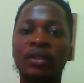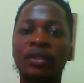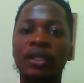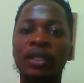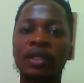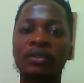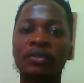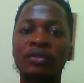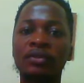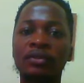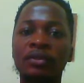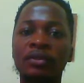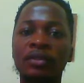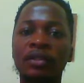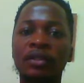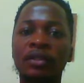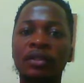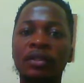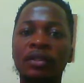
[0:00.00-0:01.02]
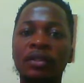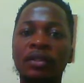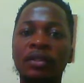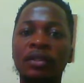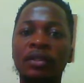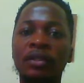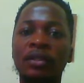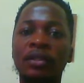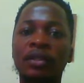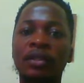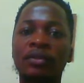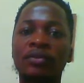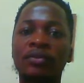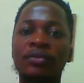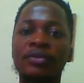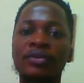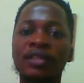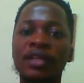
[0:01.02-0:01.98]
editor, click
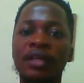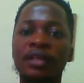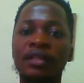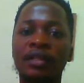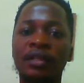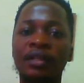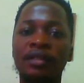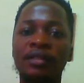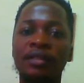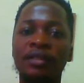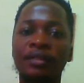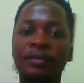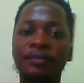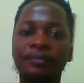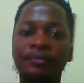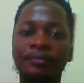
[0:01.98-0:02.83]
on start editing,